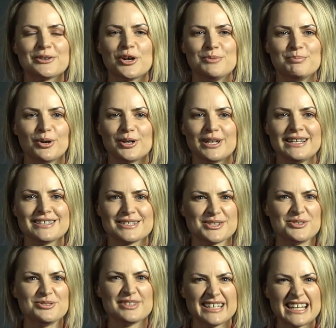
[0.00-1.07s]
their own body to
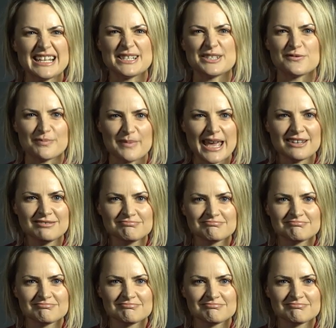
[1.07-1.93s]
suit the needs of men?